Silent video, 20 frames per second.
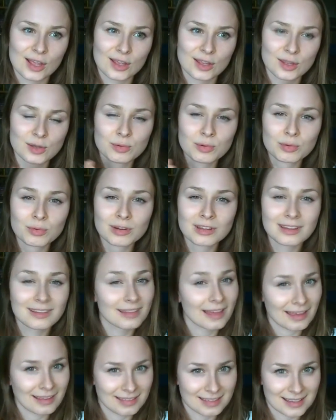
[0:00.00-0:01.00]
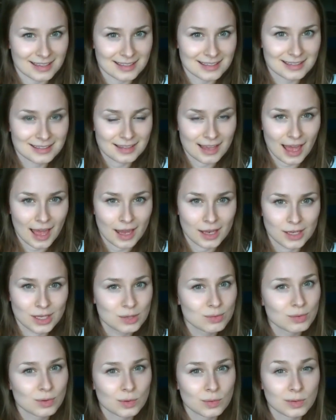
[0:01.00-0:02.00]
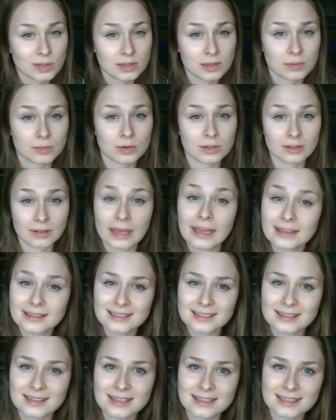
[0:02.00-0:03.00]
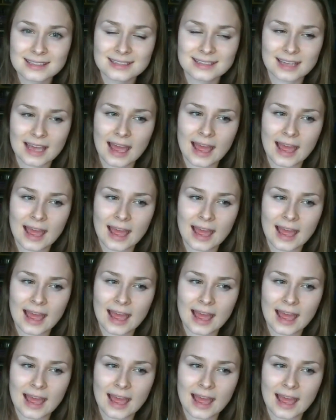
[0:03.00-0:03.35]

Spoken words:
you will really like this, and you will really relate to this,